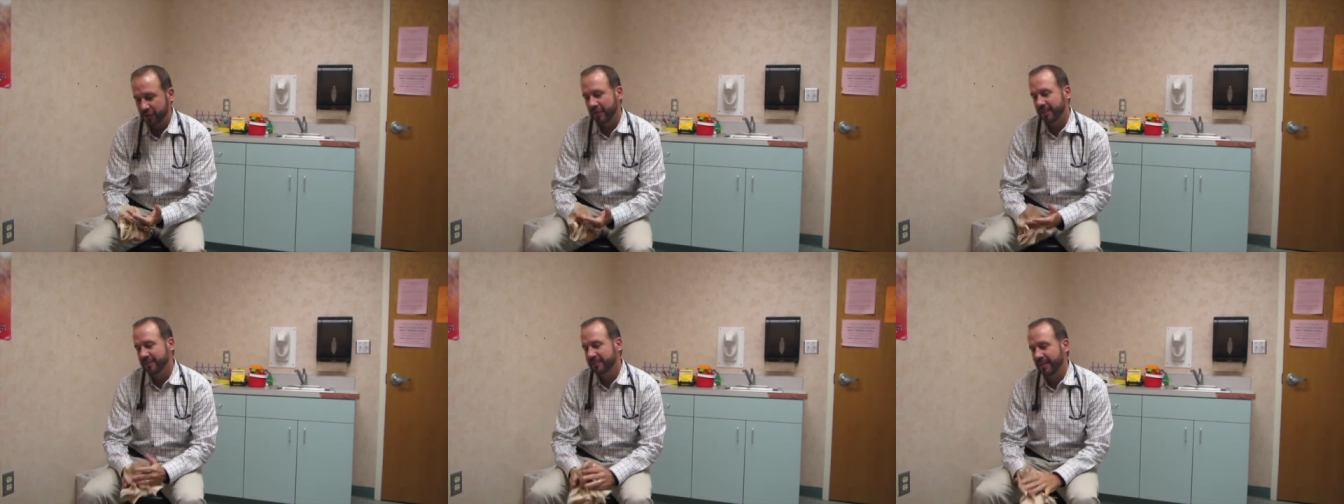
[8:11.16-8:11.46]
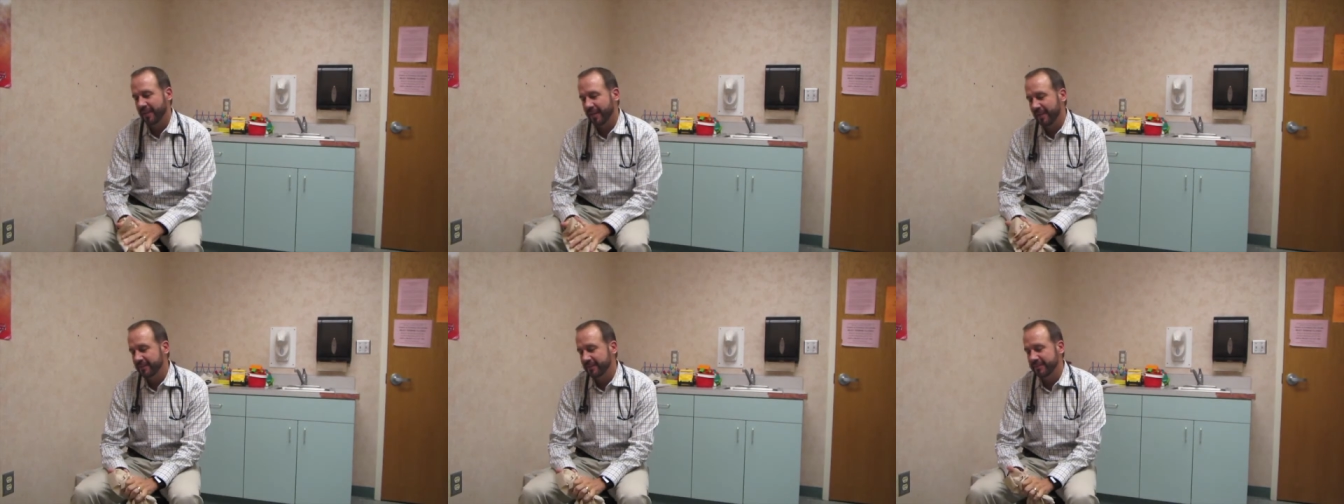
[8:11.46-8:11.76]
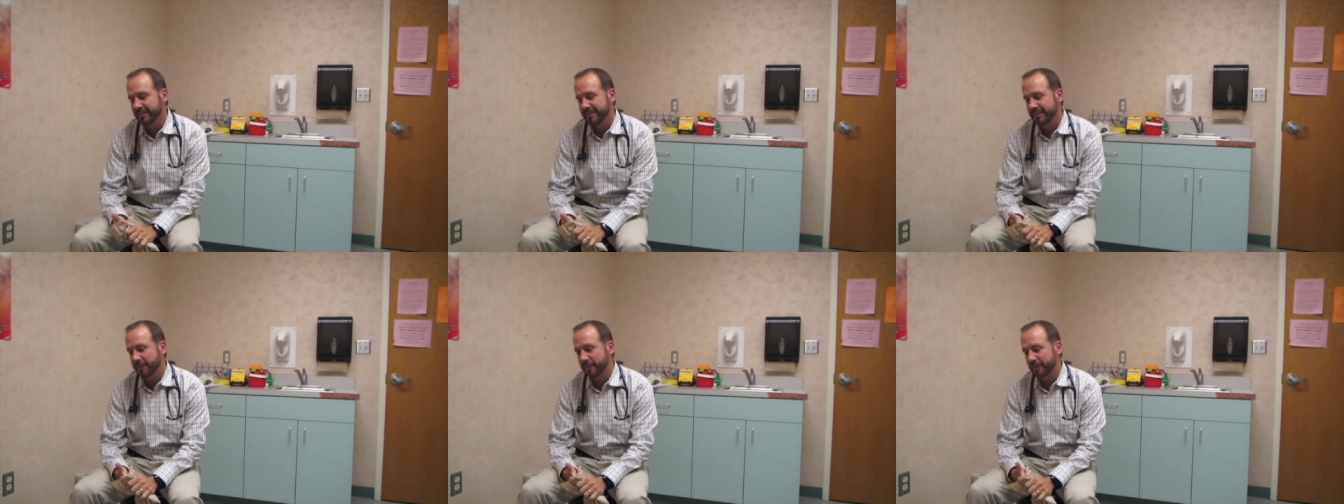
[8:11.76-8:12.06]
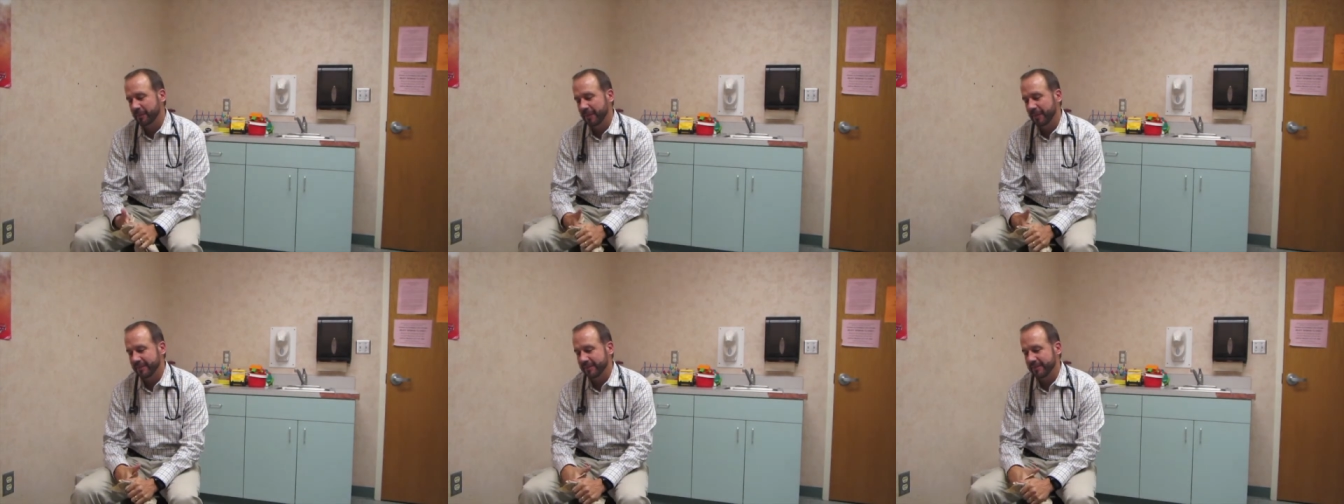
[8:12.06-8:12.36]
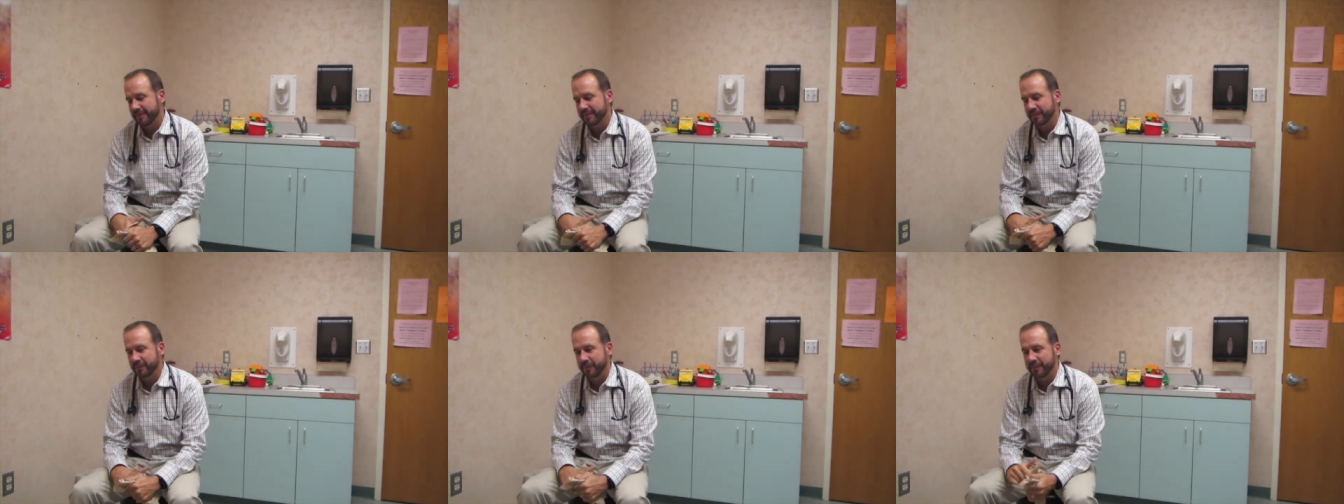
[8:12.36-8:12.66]
try to say I'd see him in about
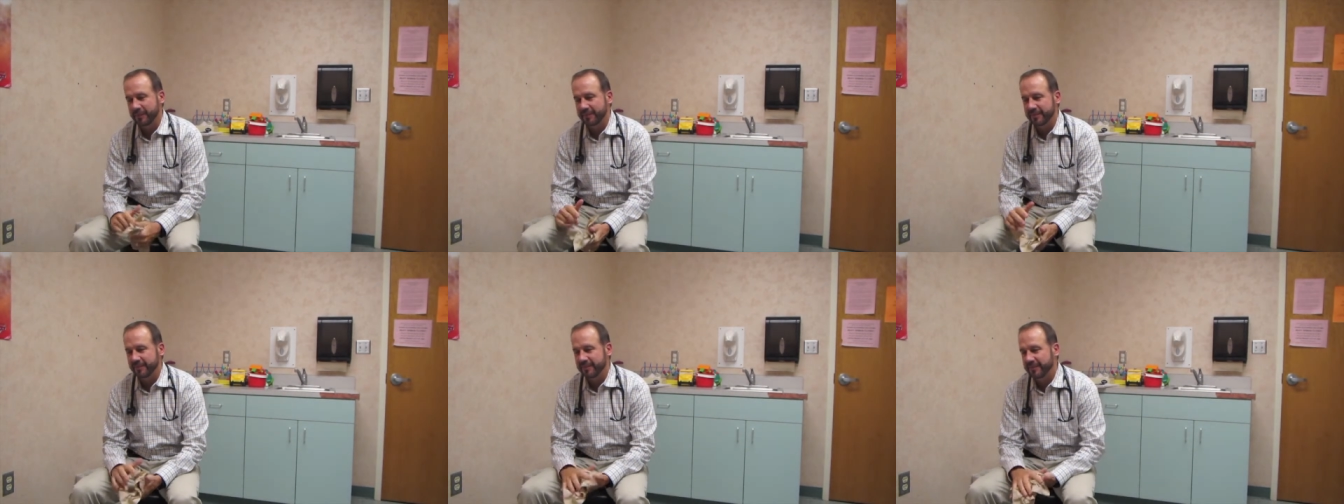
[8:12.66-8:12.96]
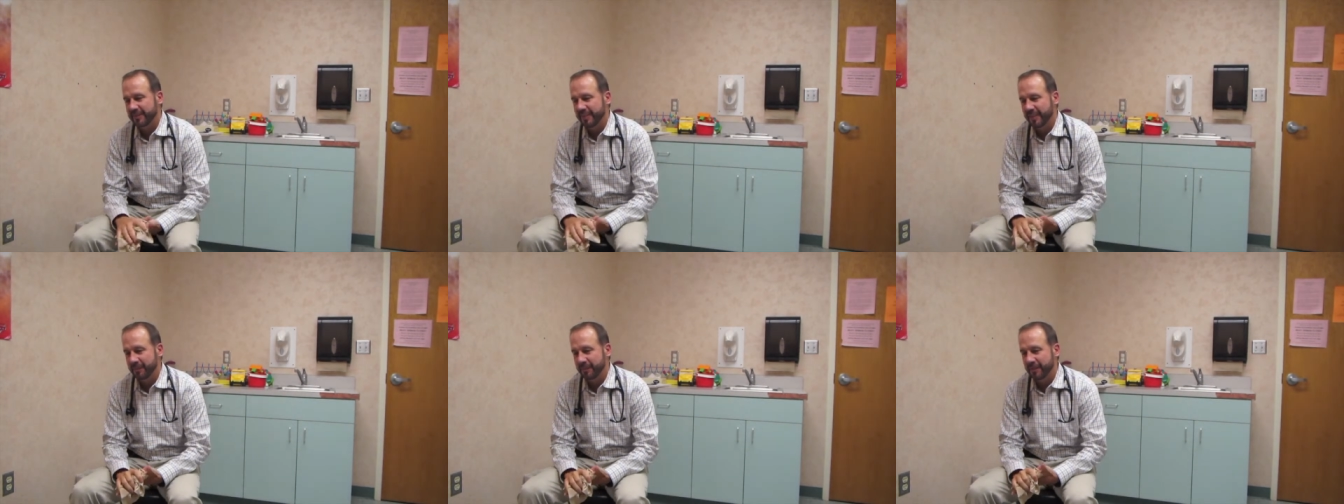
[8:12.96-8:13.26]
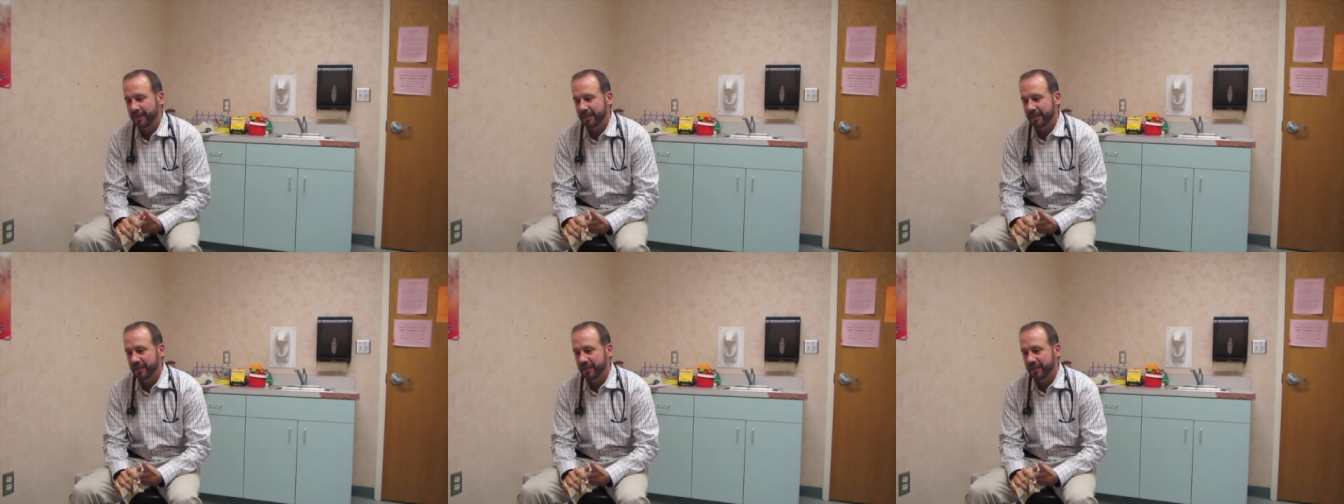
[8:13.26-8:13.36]
6 weeks this time.